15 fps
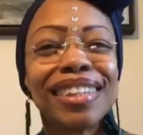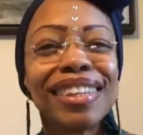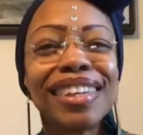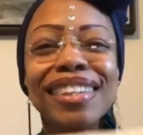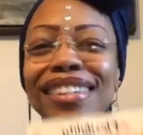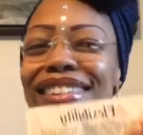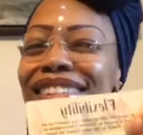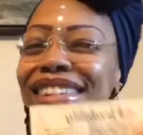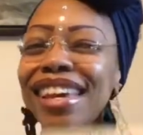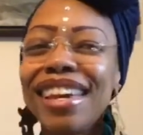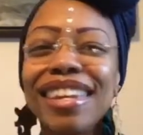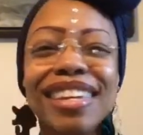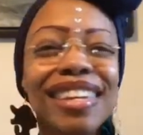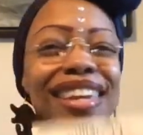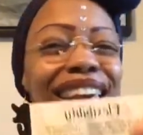
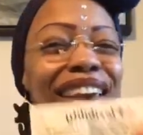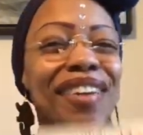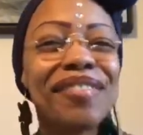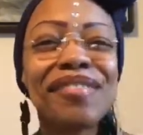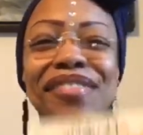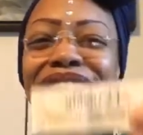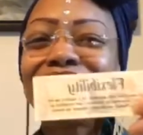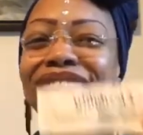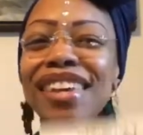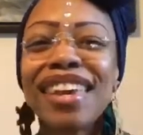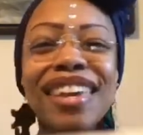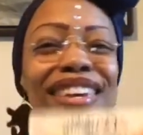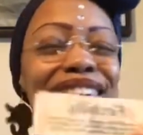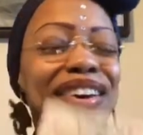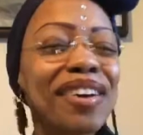Letting
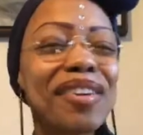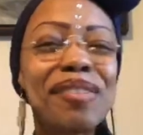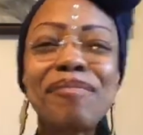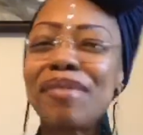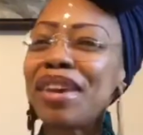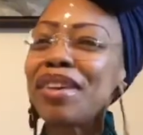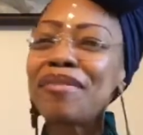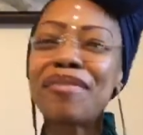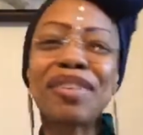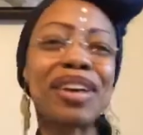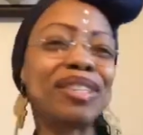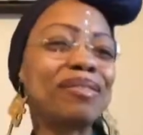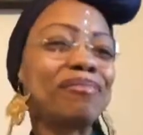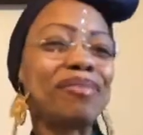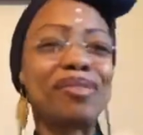everything go, being
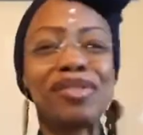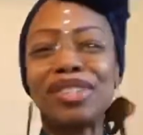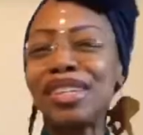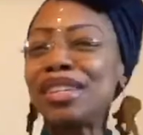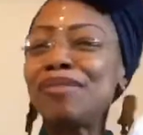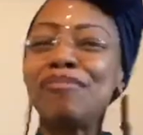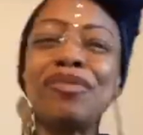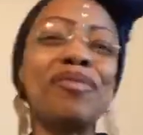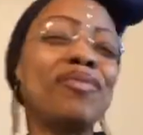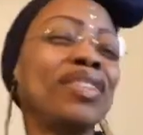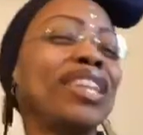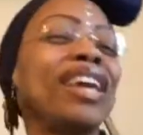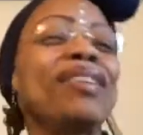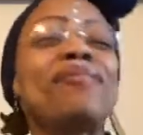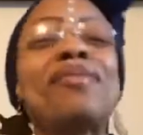flexible, just moving
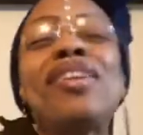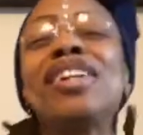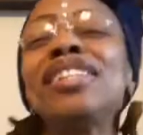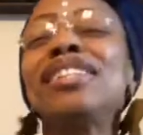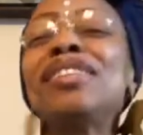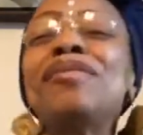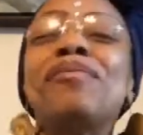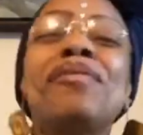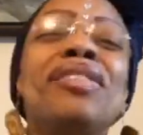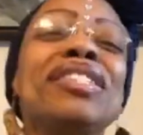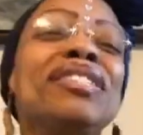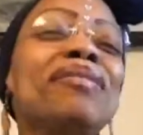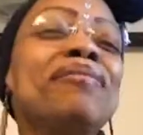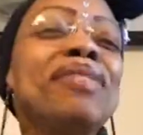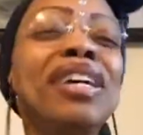like water.
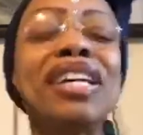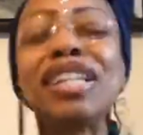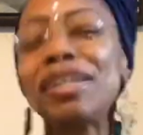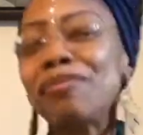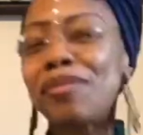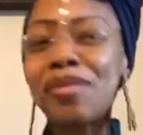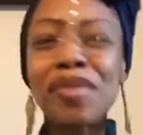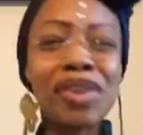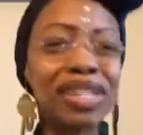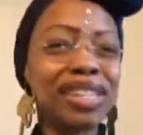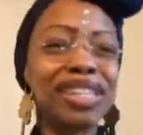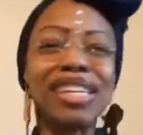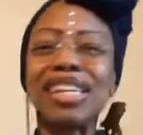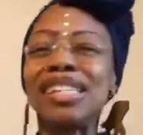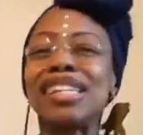Water what? Water
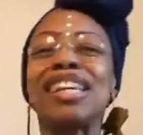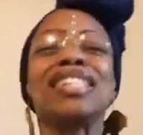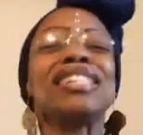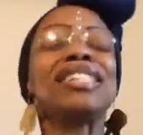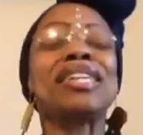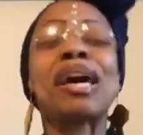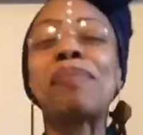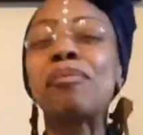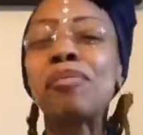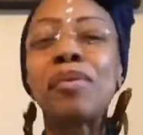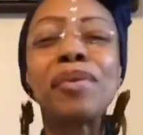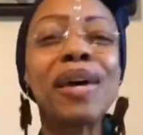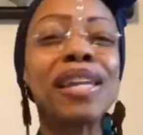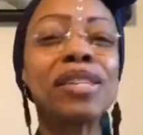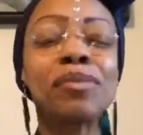is unstoppable.
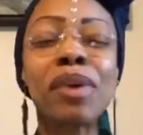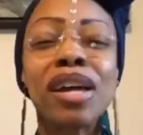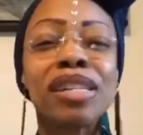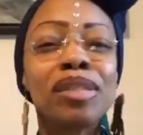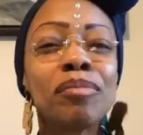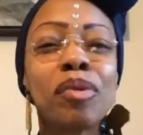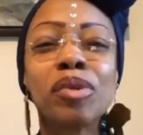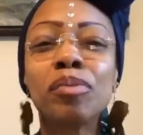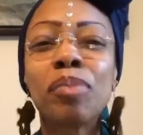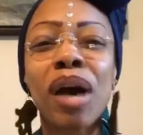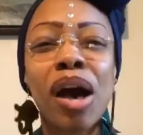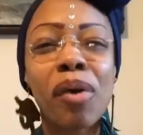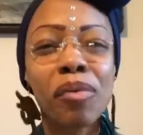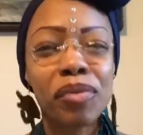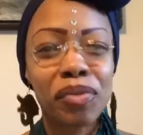That's why it's the most
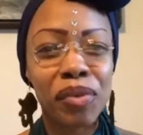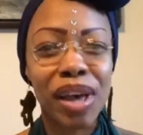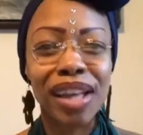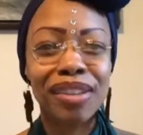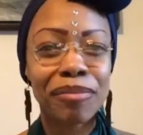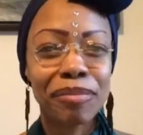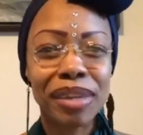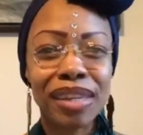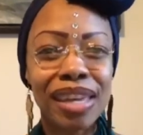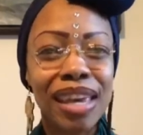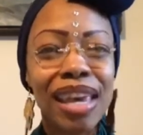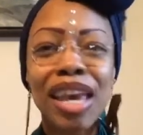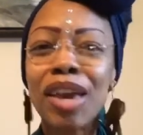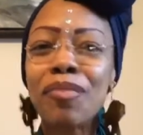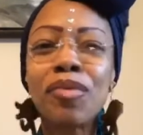powerful element.
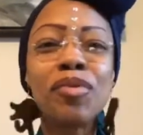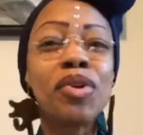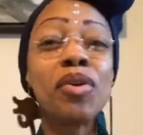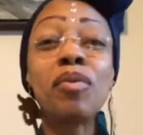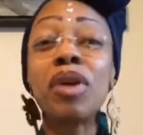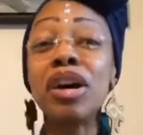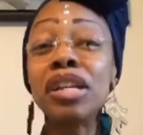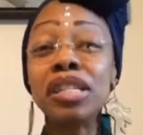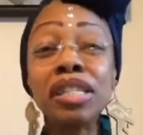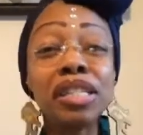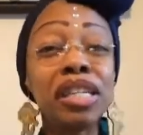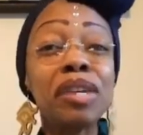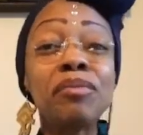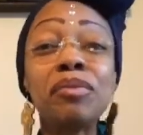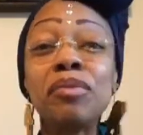It will go under,
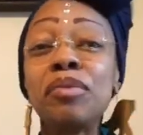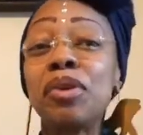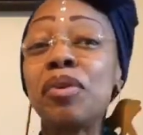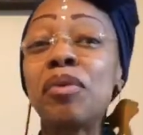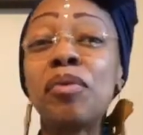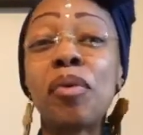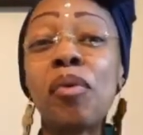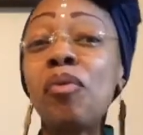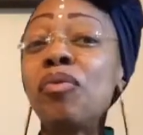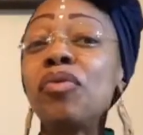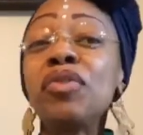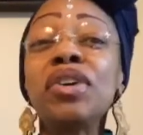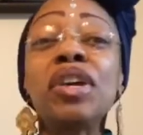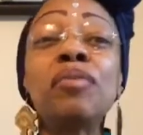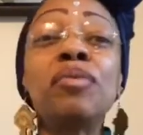it will go
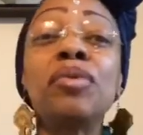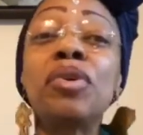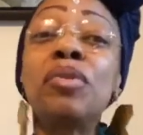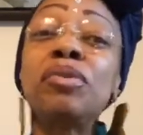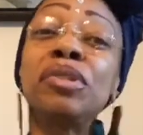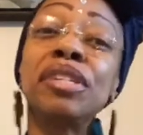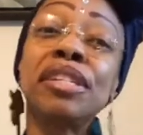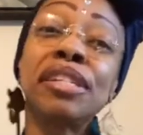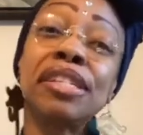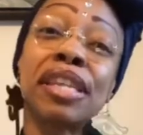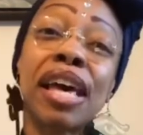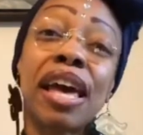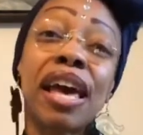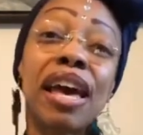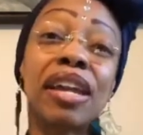over, it will go to the
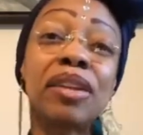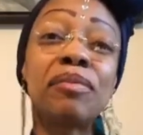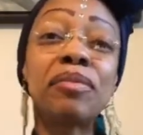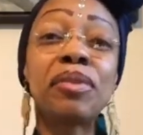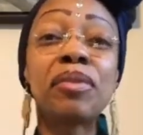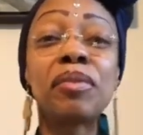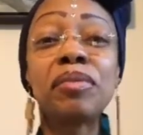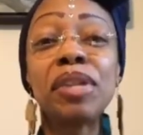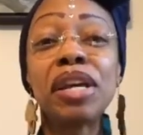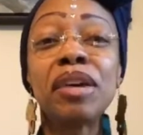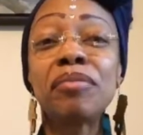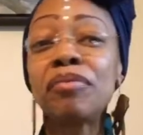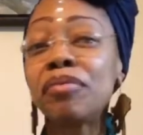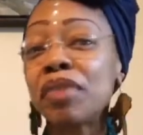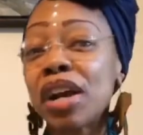side, it will go
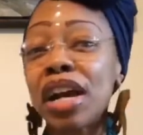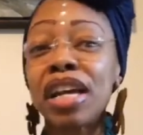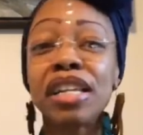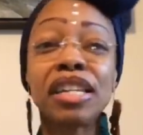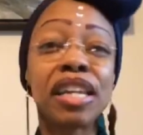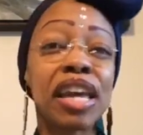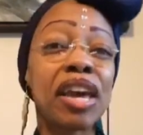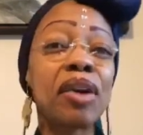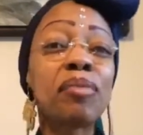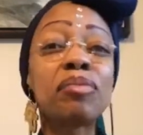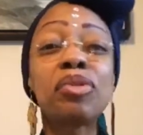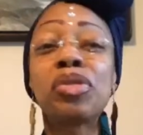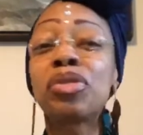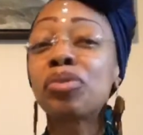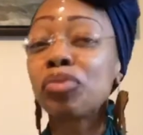left, right, down,
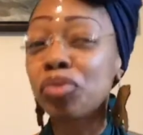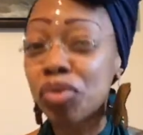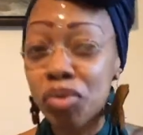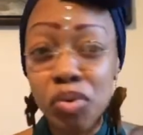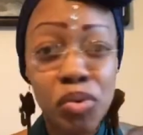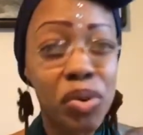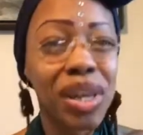through